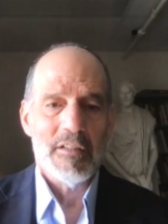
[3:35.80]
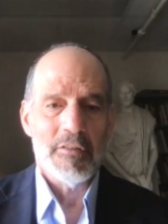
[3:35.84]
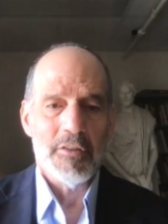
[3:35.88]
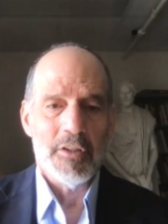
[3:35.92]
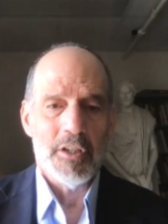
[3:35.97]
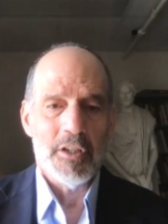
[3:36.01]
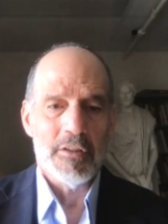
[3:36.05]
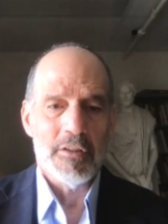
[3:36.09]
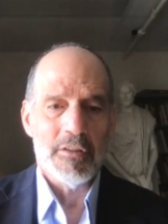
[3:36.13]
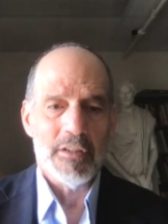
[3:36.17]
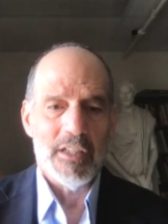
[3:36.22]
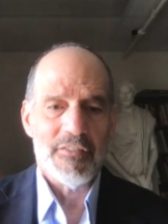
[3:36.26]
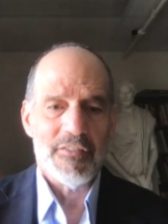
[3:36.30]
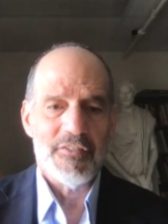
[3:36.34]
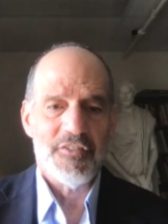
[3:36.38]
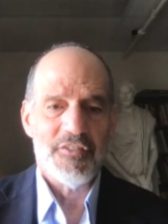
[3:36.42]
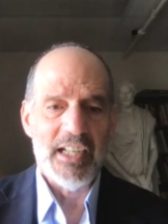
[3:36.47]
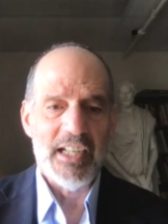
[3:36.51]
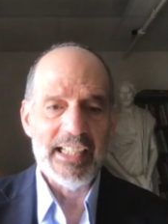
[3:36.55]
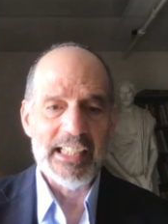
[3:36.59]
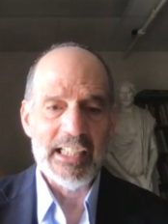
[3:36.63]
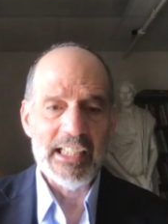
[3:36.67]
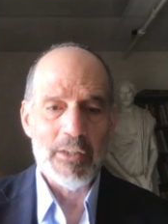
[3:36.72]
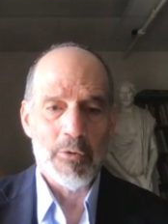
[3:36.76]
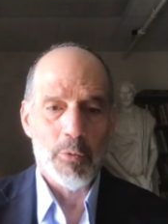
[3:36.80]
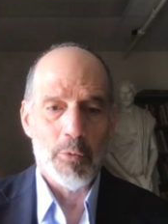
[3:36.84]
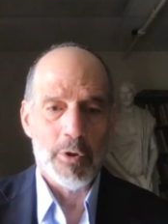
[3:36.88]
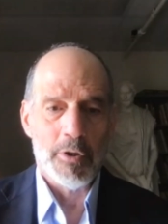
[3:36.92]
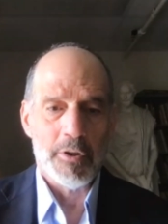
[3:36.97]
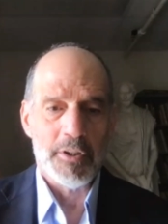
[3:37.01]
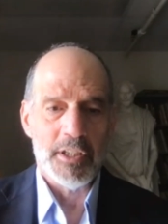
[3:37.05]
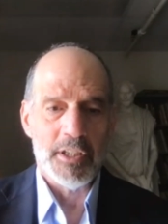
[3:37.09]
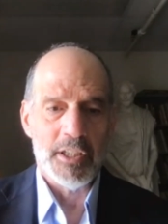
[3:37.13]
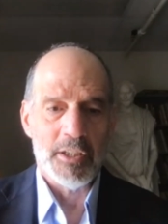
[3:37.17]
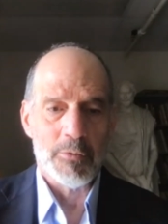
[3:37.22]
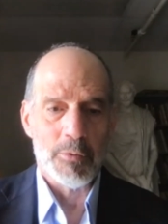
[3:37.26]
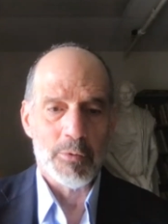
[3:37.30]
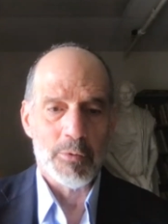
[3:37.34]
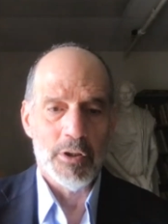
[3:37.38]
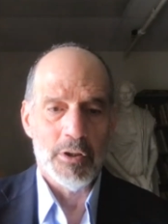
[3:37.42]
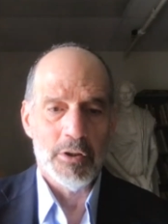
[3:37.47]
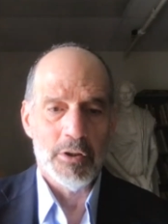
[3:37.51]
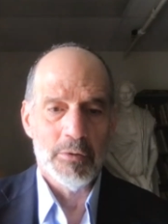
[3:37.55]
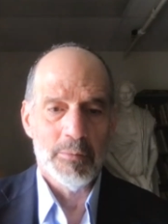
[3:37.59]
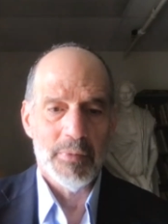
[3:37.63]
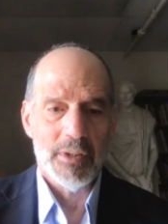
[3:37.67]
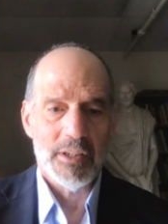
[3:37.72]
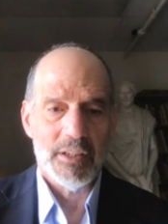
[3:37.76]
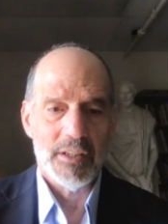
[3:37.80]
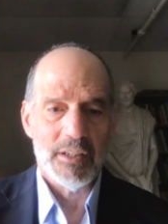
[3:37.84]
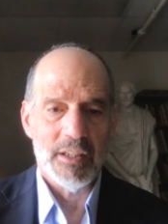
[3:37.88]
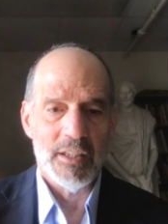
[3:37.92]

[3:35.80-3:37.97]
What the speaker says: you know, a fighting word in Rome.